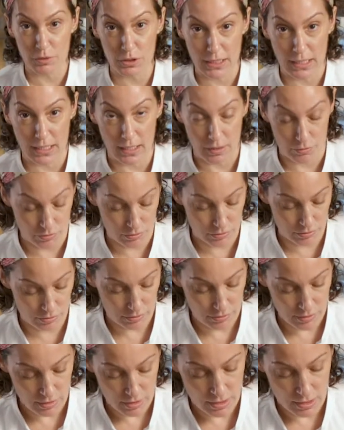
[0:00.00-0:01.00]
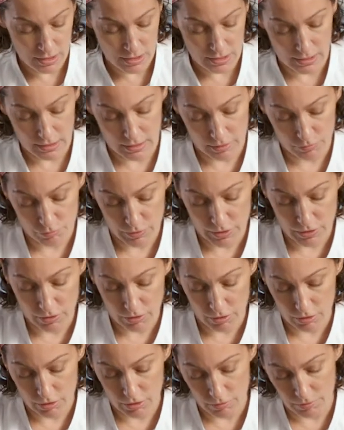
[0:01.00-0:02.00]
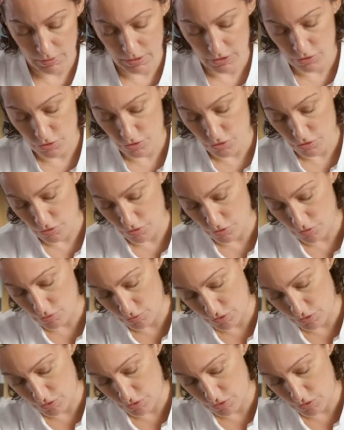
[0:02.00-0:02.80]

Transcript: towel and we are going to